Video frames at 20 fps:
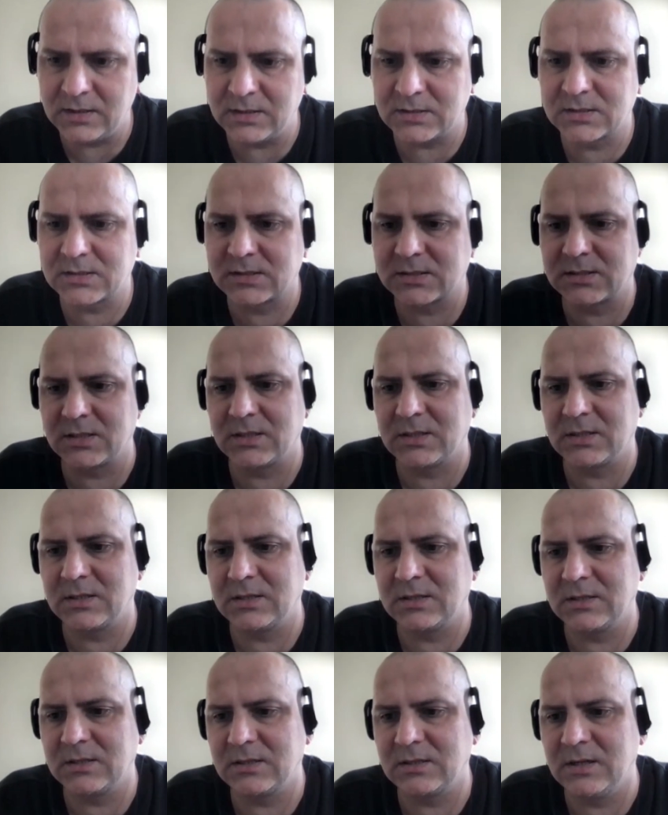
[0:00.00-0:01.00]

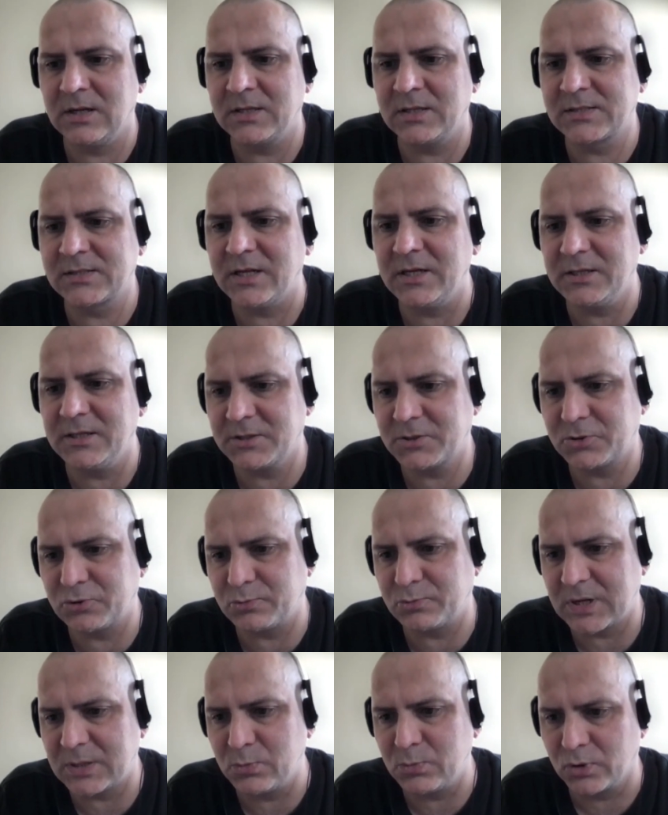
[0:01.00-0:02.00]
the link to
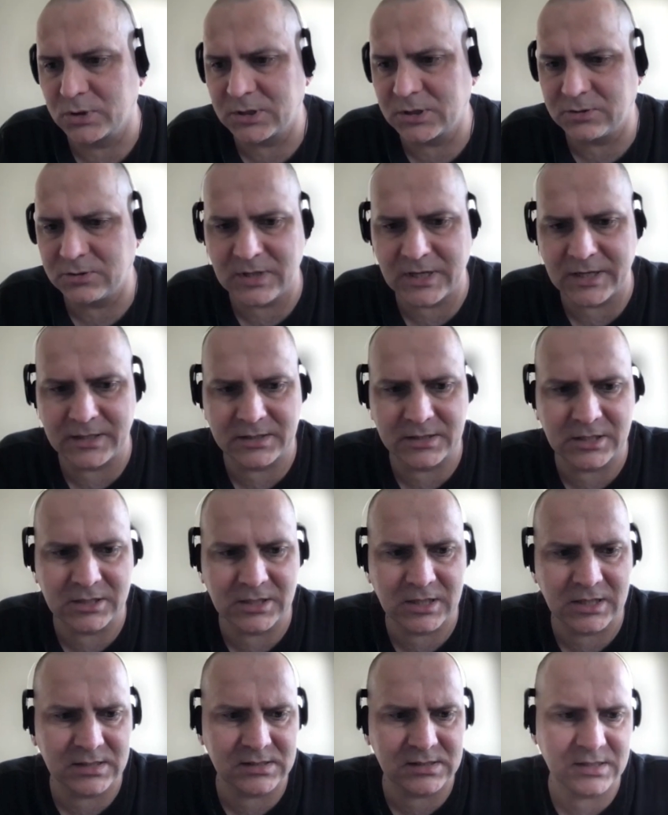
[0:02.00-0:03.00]
my model, and
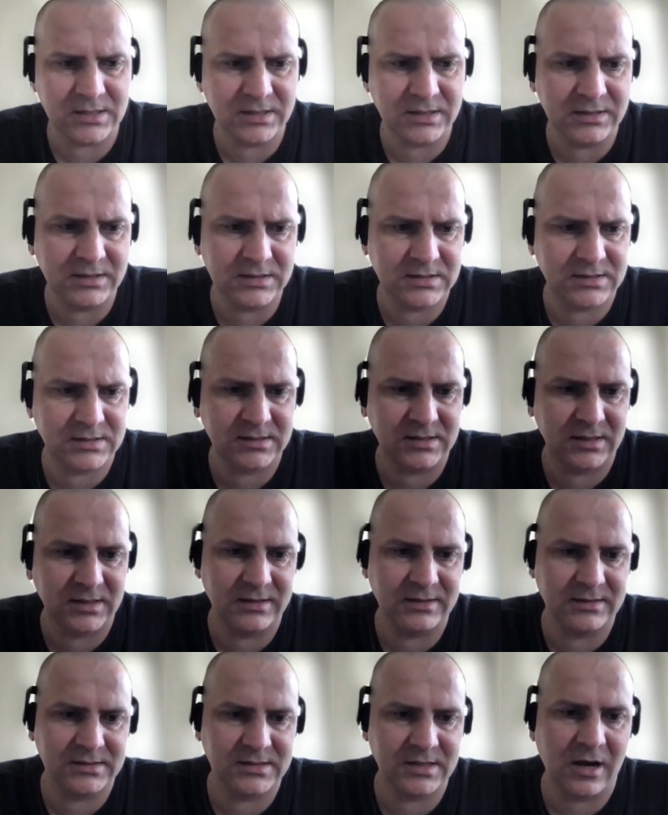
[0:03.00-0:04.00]
another is
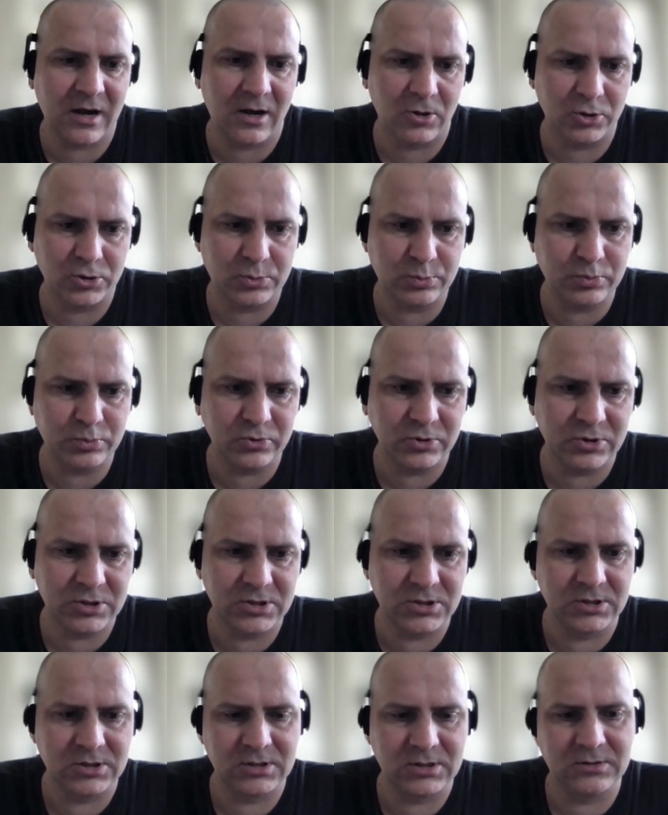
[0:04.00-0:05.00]
the output
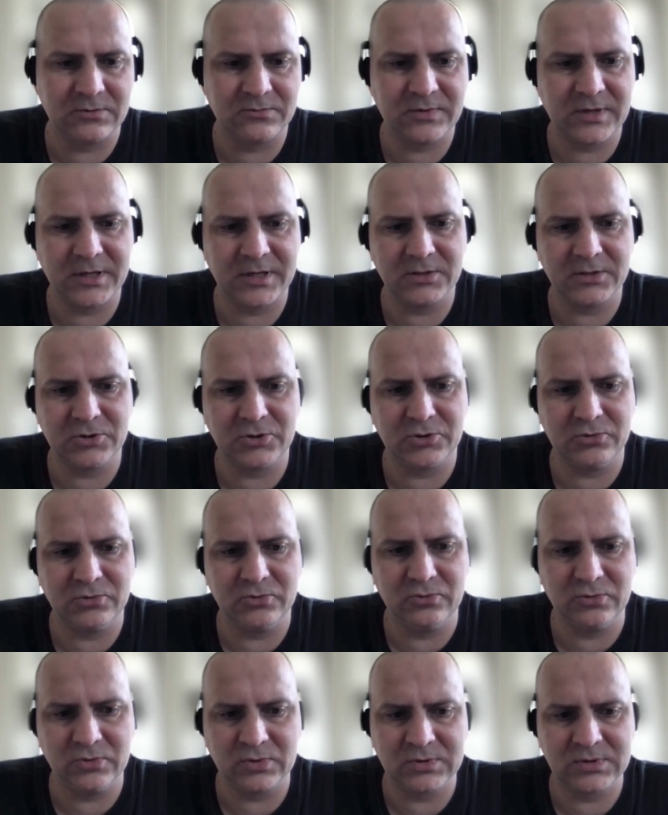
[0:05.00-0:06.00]
where
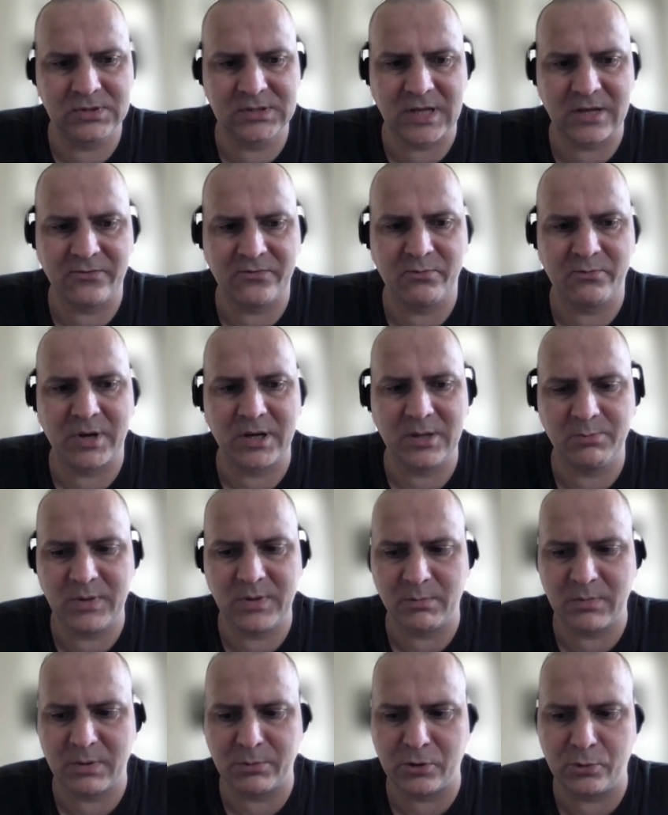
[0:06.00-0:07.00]
to save my
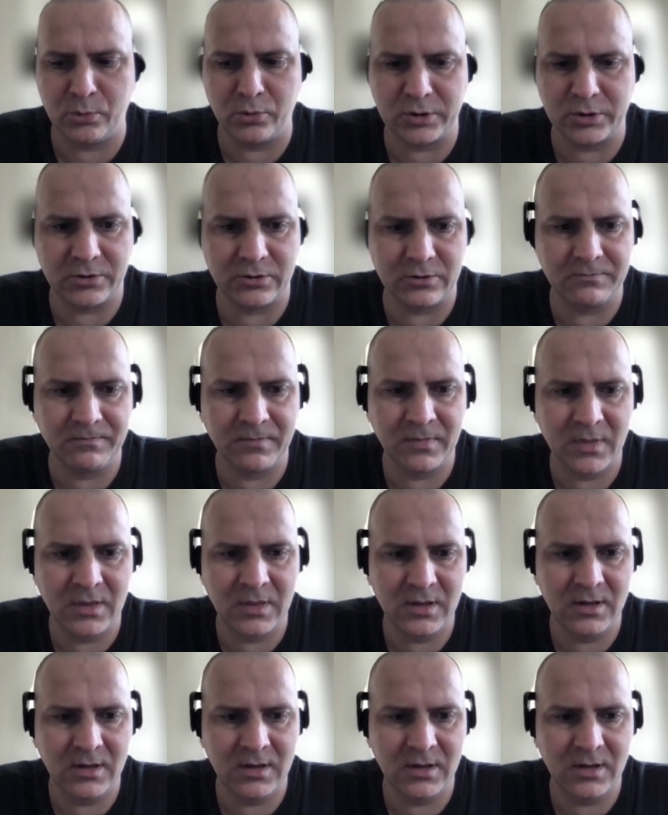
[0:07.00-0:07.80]
PMML model.